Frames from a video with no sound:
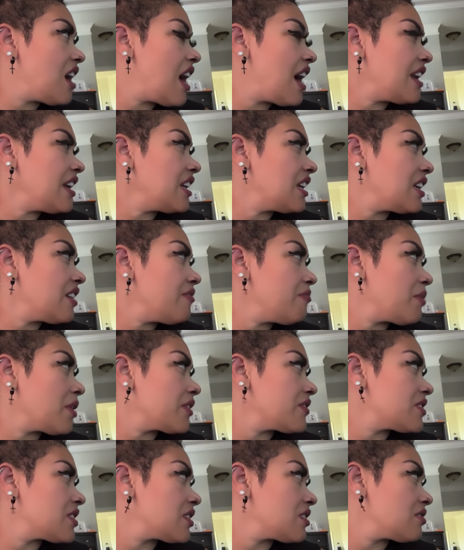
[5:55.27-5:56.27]
I didn't give
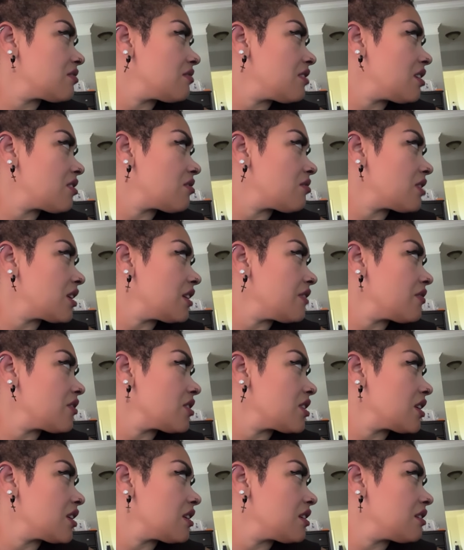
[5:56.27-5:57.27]
birth to you. Uncle
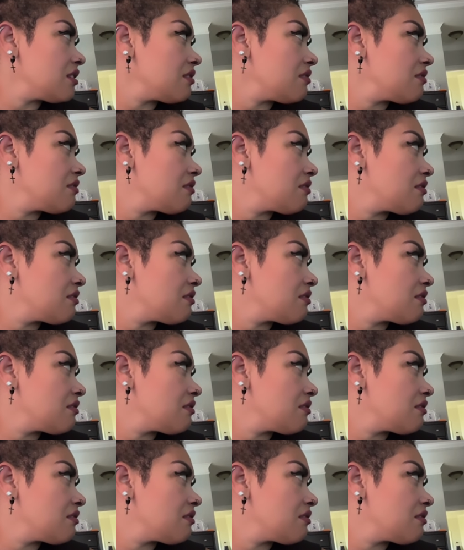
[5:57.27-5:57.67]
Kiefer did.